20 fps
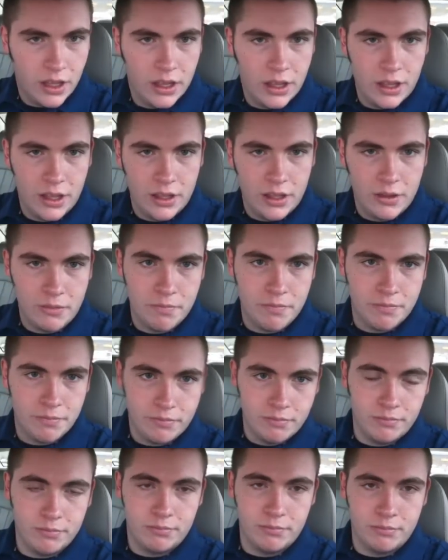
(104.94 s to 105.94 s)
um,
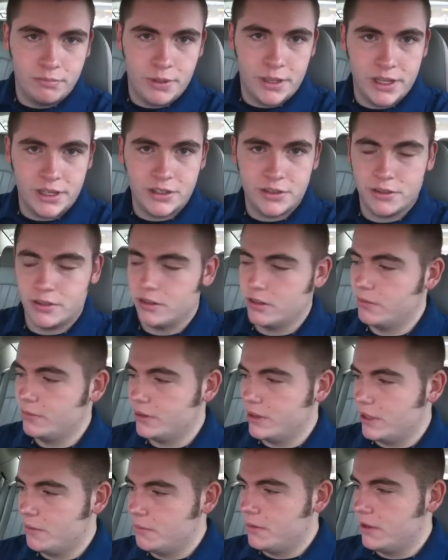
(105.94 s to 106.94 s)
picture
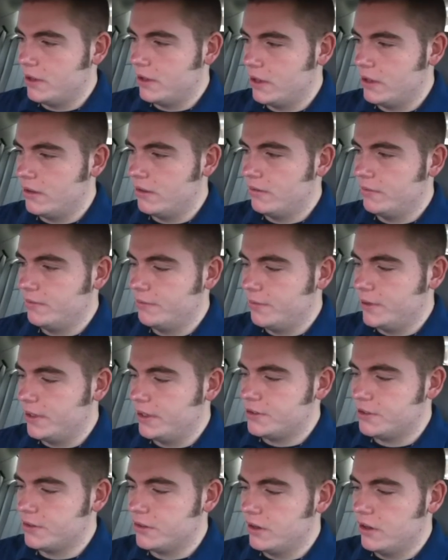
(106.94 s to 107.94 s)
with that uh,
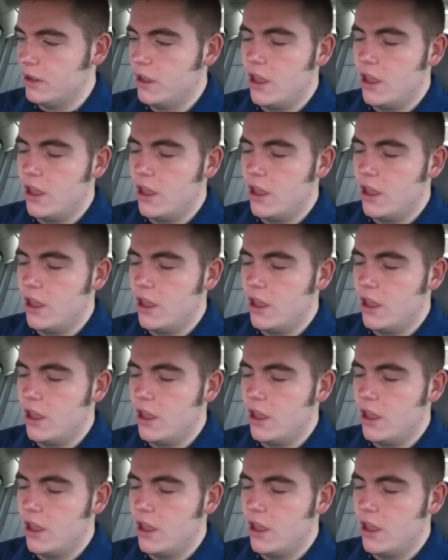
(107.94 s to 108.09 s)
picture,